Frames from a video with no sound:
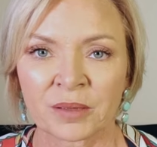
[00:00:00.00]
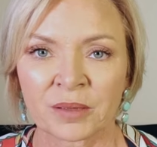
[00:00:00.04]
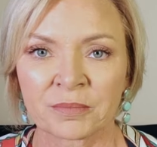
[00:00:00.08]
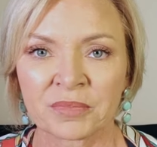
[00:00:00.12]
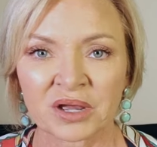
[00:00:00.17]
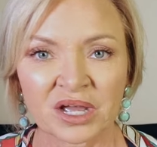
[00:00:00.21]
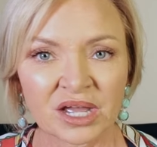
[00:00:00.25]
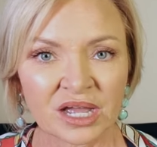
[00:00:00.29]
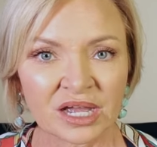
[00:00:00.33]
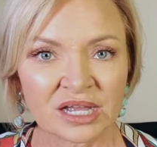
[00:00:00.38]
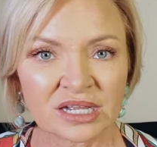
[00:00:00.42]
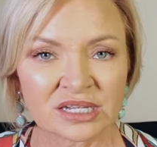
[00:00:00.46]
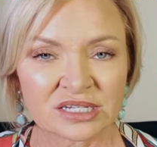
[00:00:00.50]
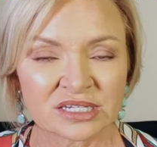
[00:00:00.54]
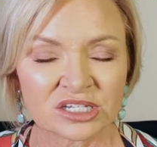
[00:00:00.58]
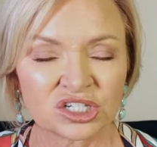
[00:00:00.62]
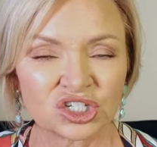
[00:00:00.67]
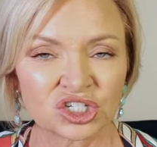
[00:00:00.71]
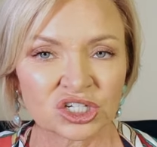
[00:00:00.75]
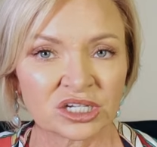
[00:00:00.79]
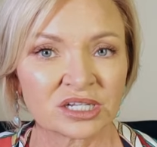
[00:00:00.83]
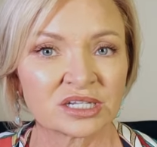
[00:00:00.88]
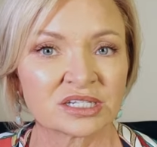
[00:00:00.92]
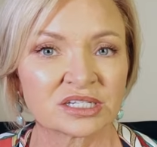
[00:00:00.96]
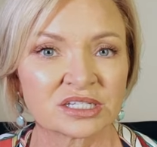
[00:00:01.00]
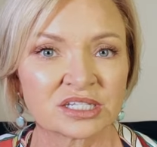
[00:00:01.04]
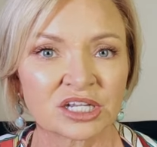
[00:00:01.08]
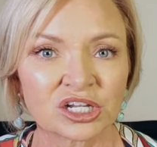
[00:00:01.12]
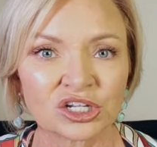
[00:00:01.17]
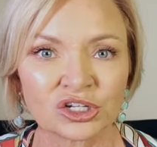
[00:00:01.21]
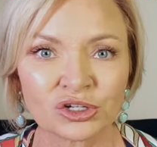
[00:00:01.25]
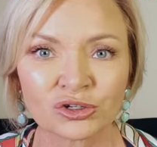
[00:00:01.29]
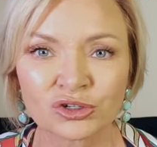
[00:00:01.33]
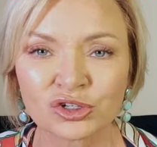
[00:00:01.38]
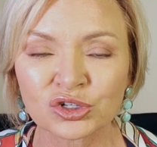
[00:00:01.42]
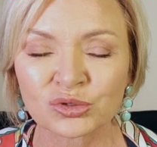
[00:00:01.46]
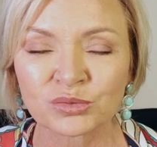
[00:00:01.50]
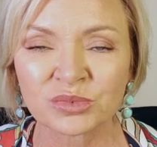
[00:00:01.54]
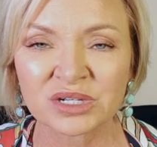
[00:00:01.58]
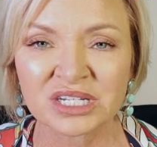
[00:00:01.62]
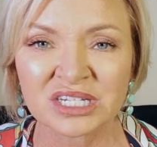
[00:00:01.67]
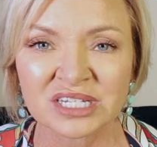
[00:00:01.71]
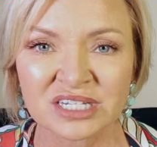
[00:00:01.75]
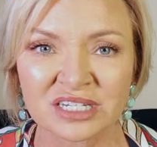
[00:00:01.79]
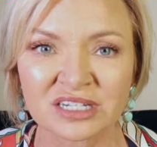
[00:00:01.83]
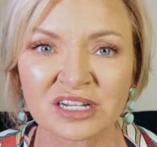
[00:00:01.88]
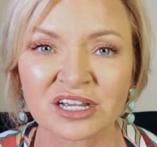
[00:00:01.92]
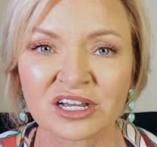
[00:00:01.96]
because jeans that used to
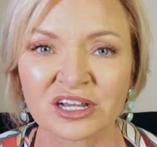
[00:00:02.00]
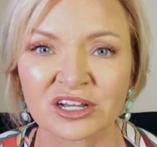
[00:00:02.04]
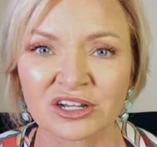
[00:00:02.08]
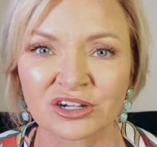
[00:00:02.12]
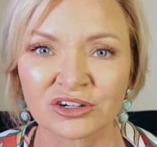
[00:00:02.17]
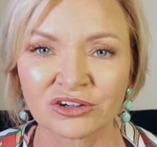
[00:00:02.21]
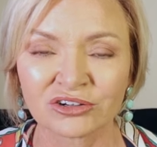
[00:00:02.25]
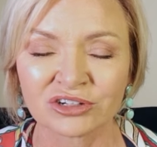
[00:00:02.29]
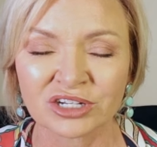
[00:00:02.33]
be snug